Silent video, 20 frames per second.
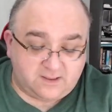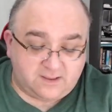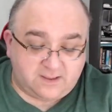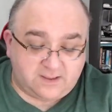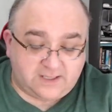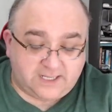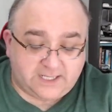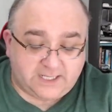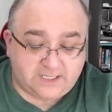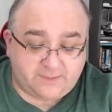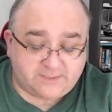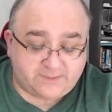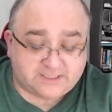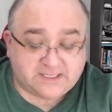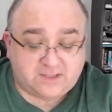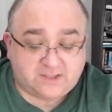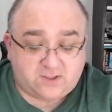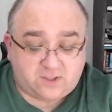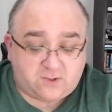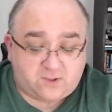He limps
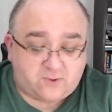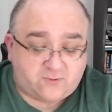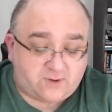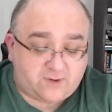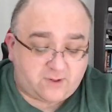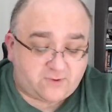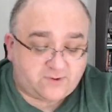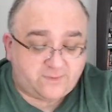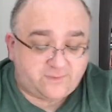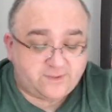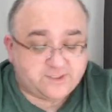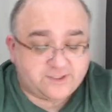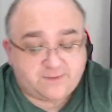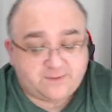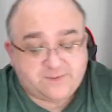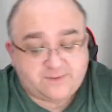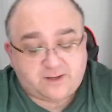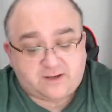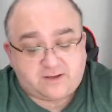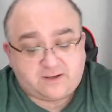down the long road from the
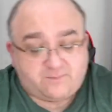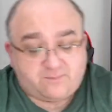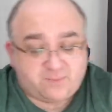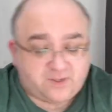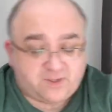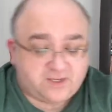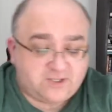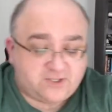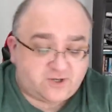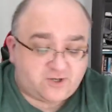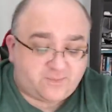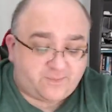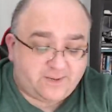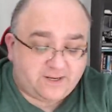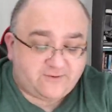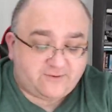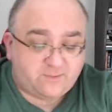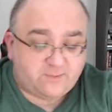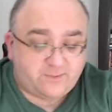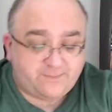shipyard, blood dripping
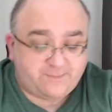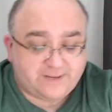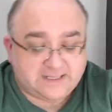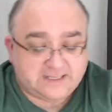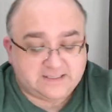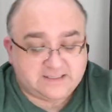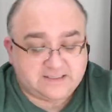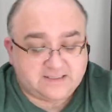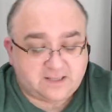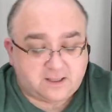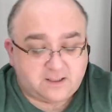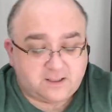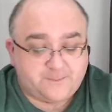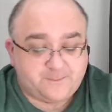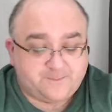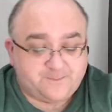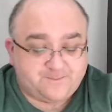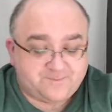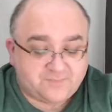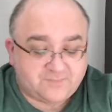from a bitten tongue.
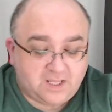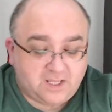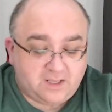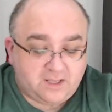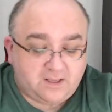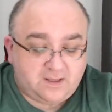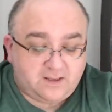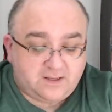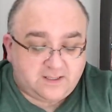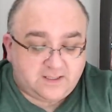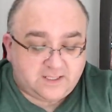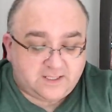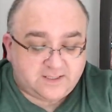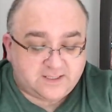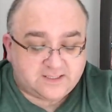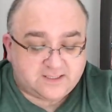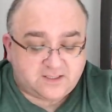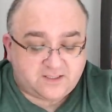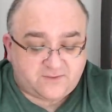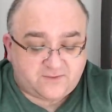He
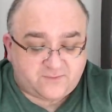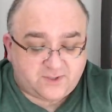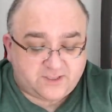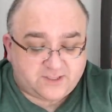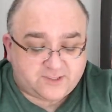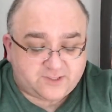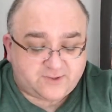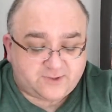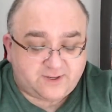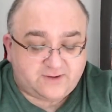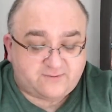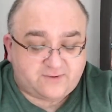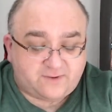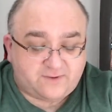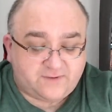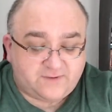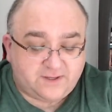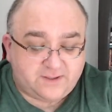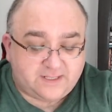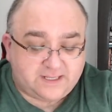thinks he'll avoid the street for a
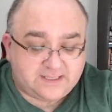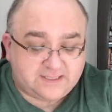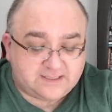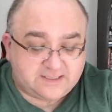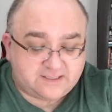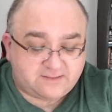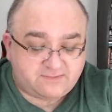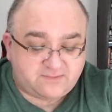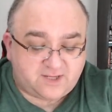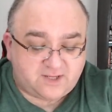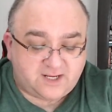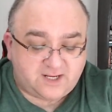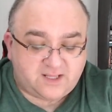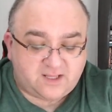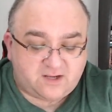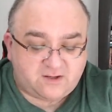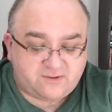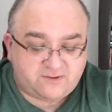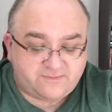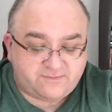few days, lie
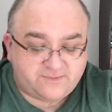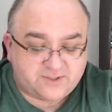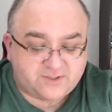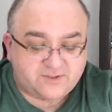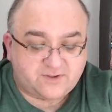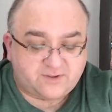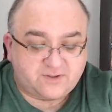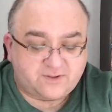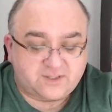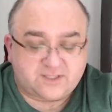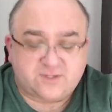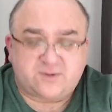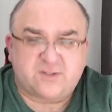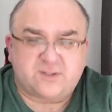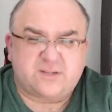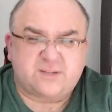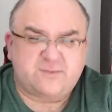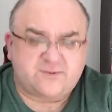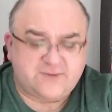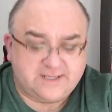low, score
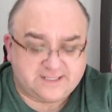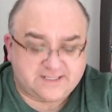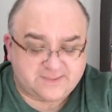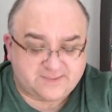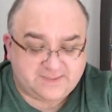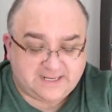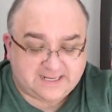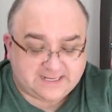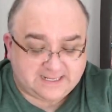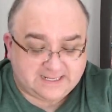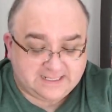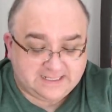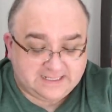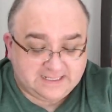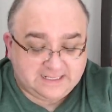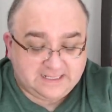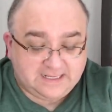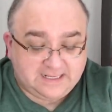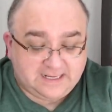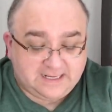some green smack.
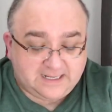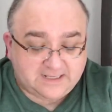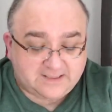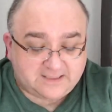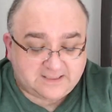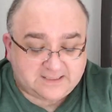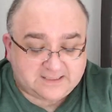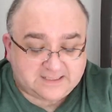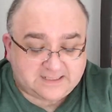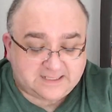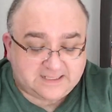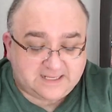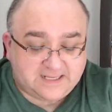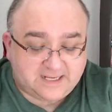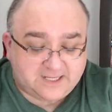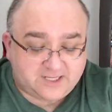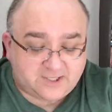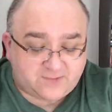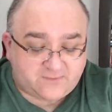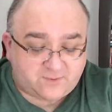Anything to take the
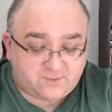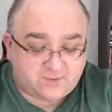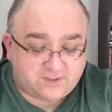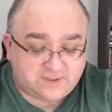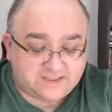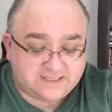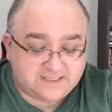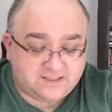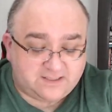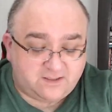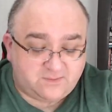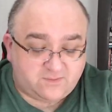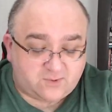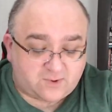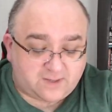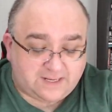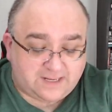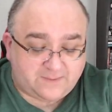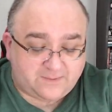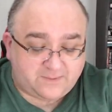edge off of wanting to do more
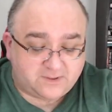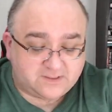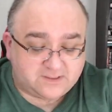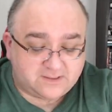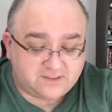apples.